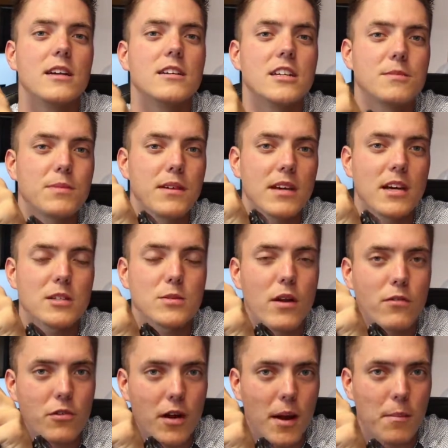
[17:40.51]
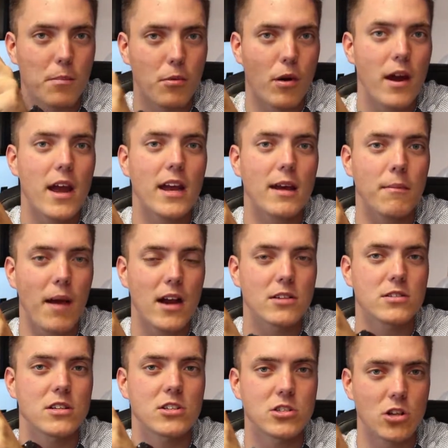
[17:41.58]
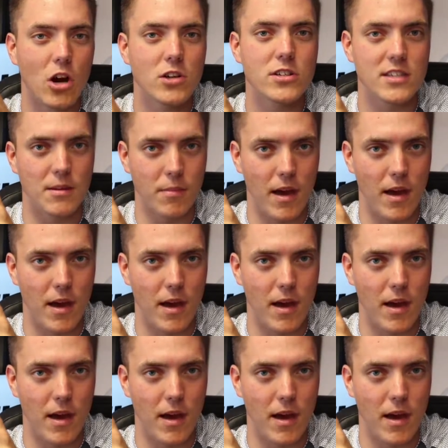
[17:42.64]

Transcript: just because whenever I brake, I'm actually charging the